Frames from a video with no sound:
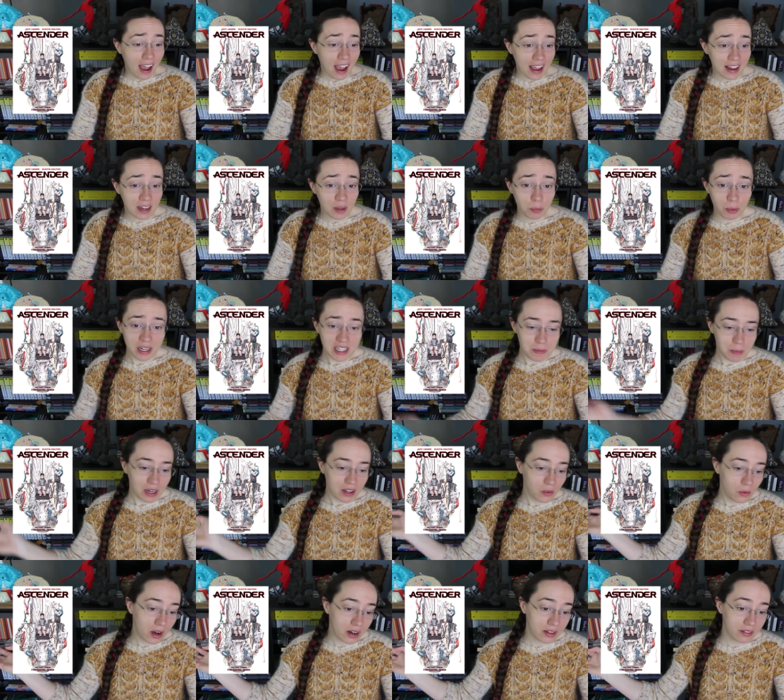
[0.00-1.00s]
And it brings
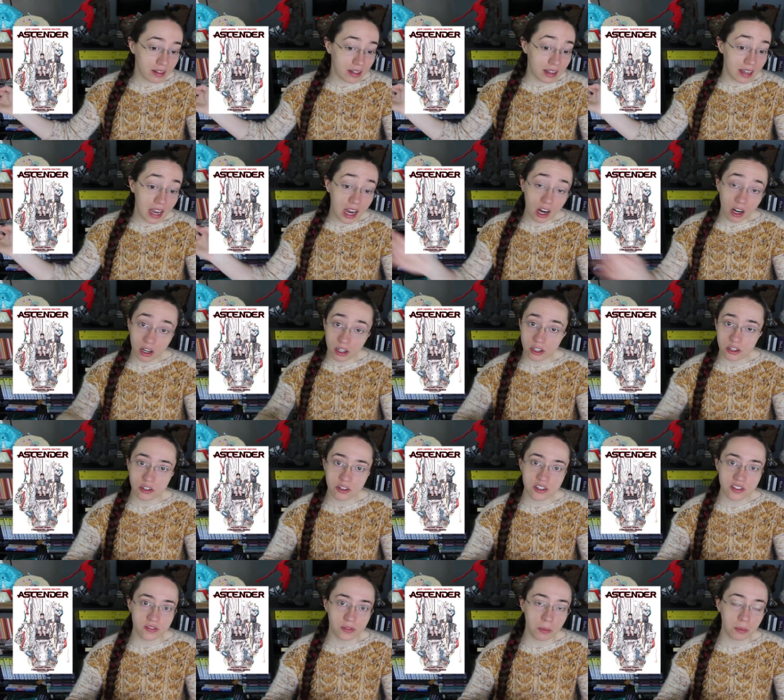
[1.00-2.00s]
back a lot of the
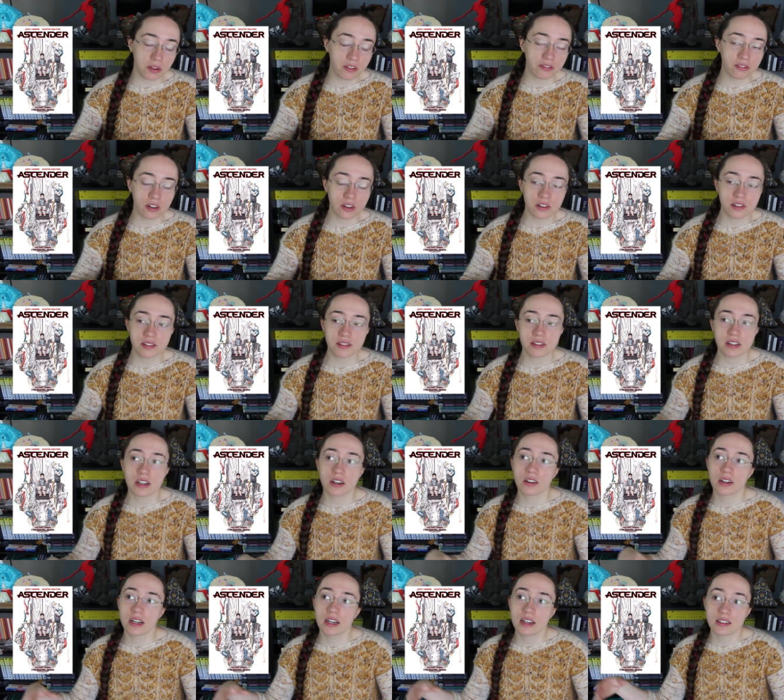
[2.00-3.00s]
characters from the first
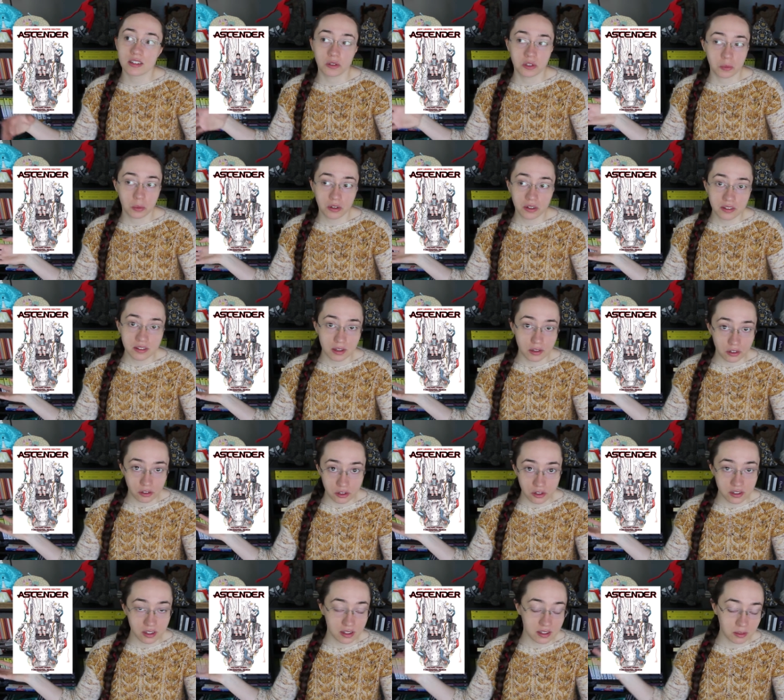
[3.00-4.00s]
series as well as
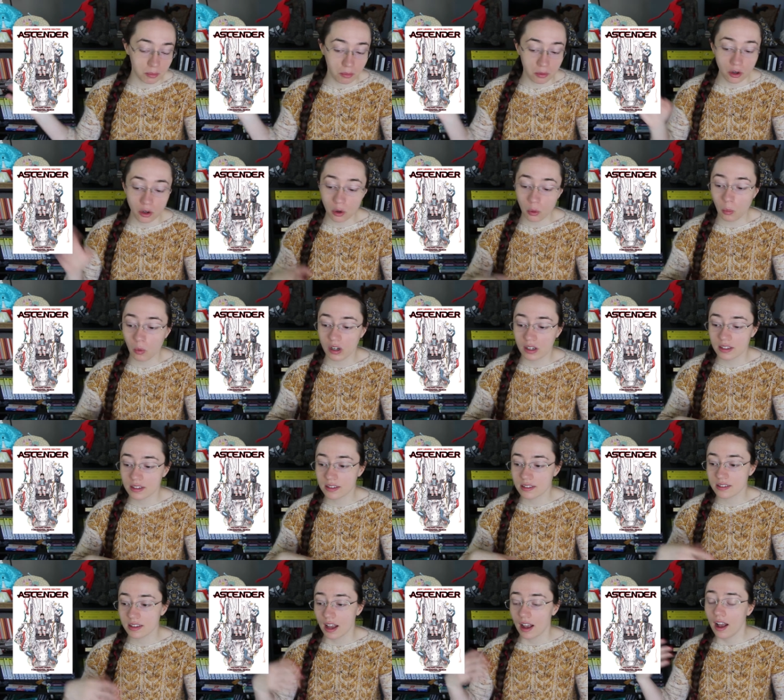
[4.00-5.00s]
introducing some new
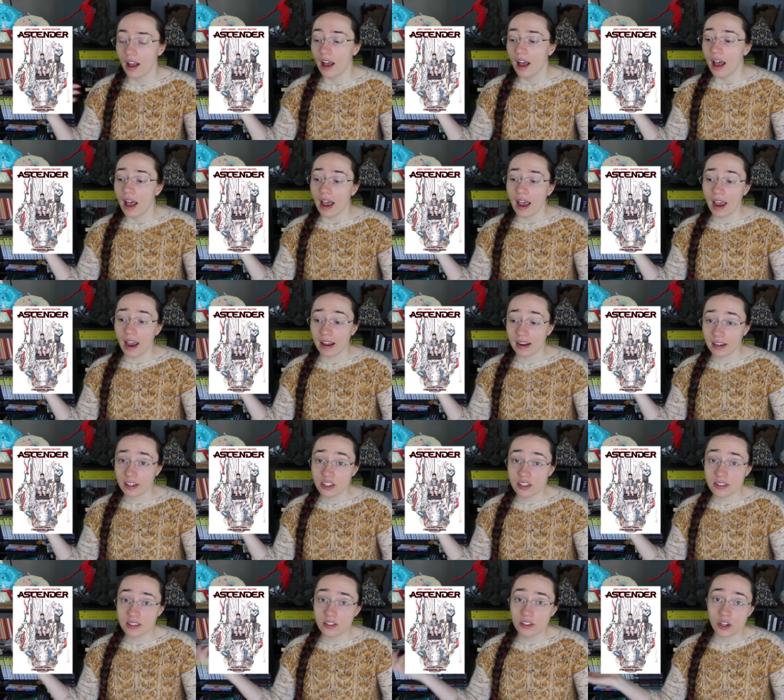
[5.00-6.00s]
ones and I
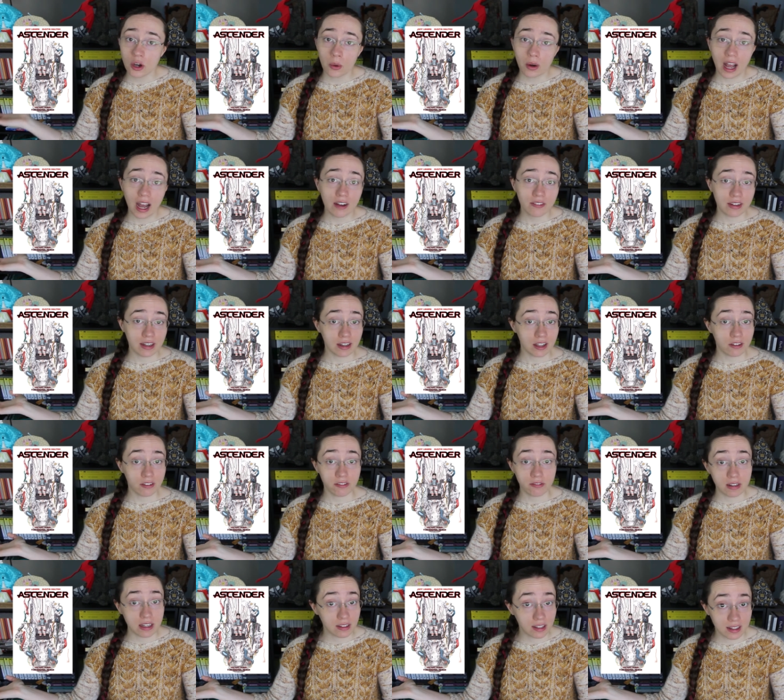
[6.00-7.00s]
just don't have any
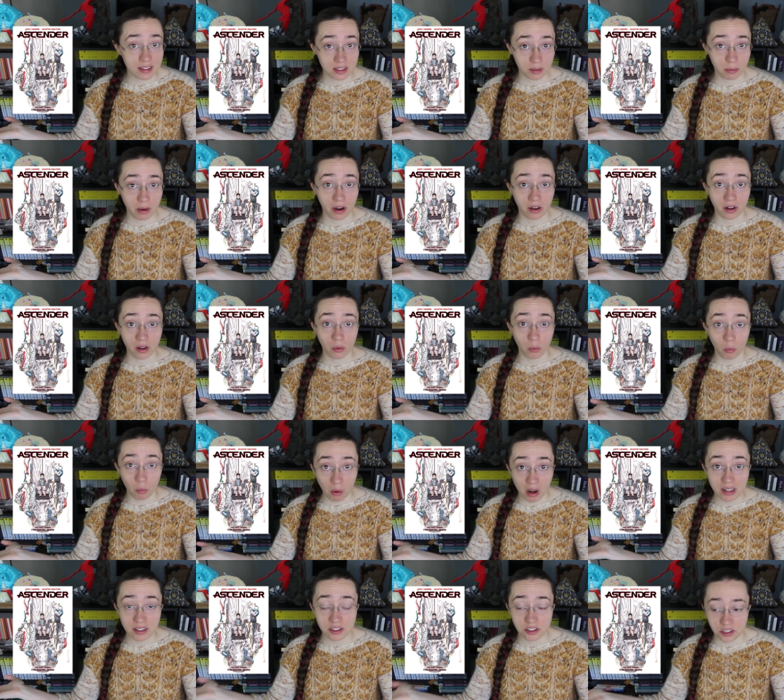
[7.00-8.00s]
feelings about it
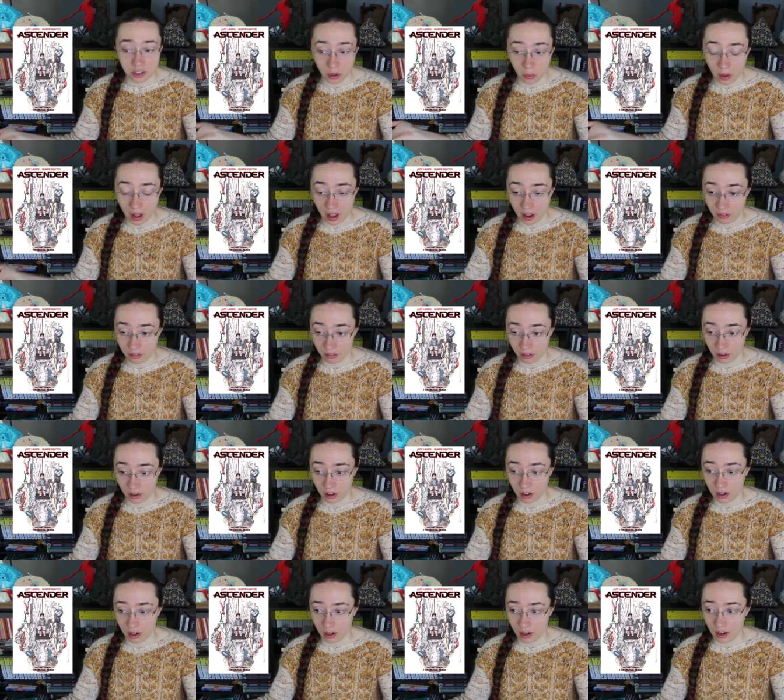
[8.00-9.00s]

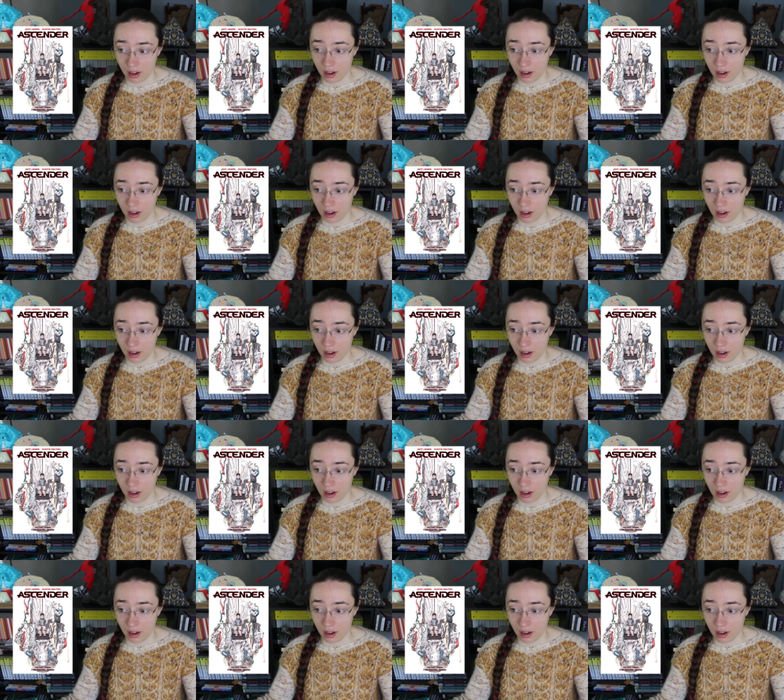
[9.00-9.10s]
whatsoever.